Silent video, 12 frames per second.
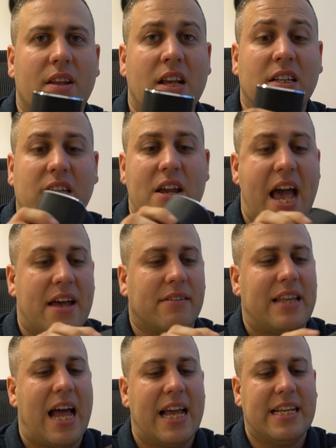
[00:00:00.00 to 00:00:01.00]
So yeah,
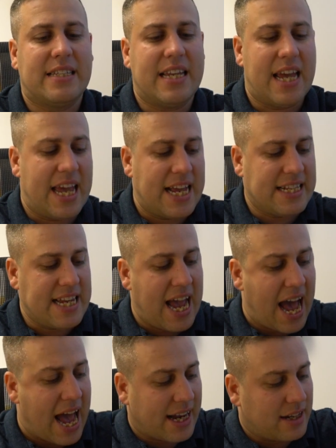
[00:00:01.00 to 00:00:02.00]
that is the
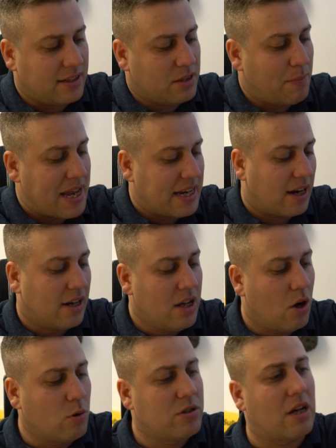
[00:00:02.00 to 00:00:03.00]
EasyACC speaker.
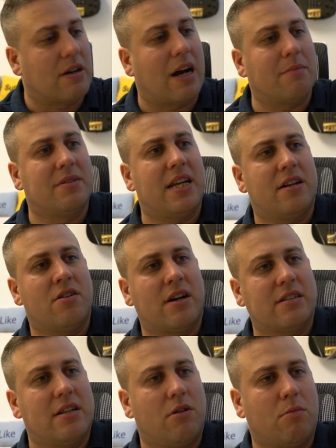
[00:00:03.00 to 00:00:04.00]
Also comes in a
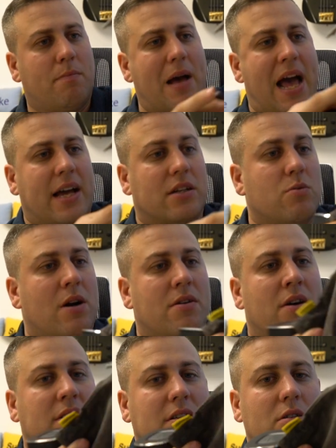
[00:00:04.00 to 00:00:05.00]
nice little bag as well, a
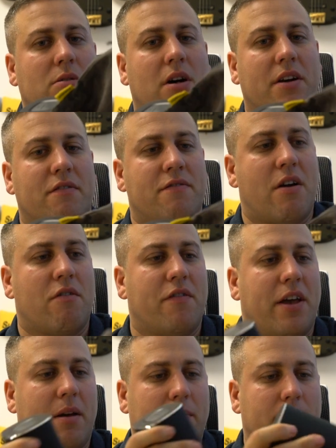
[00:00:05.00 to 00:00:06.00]
nice little kind of
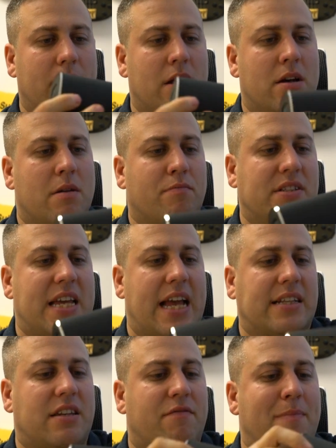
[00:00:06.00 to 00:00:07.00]
velvet
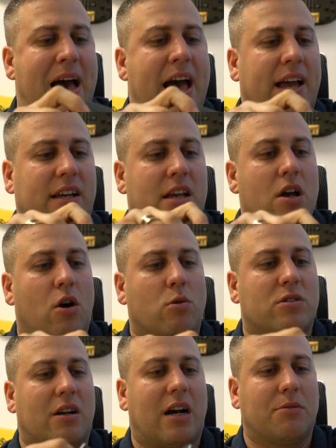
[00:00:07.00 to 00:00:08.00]
protective bag.
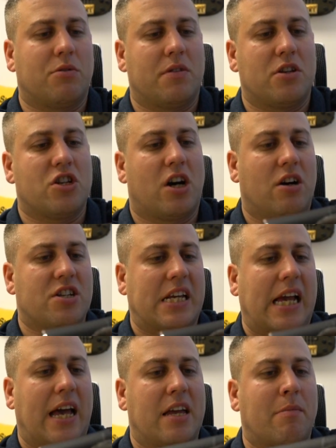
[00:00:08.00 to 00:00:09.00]
Also comes with the charging
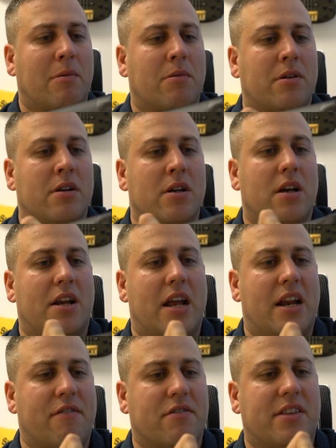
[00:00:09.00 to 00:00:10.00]
cable and
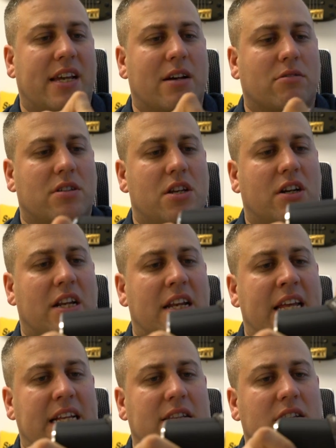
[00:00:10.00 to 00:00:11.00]
everything else that you're going to
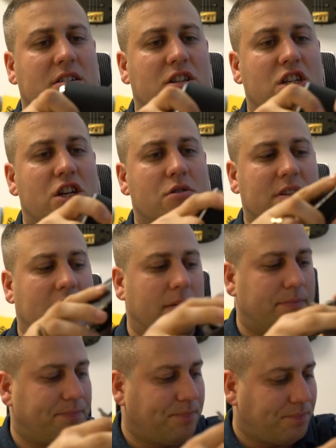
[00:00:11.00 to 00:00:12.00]
need to use it.
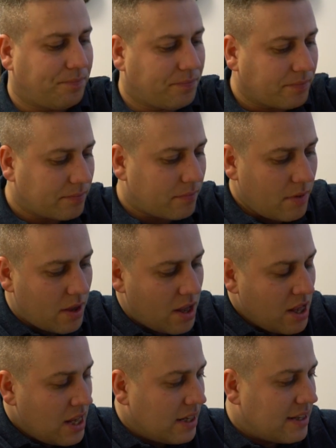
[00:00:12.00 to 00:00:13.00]

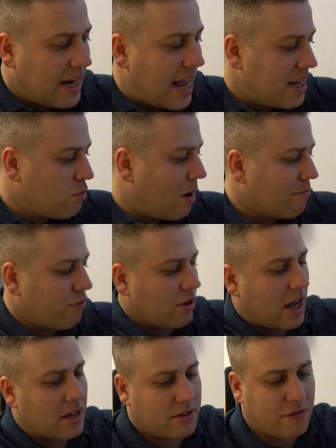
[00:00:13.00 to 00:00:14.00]
So that is one
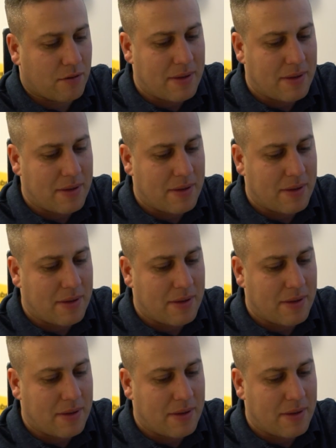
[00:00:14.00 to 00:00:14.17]
product from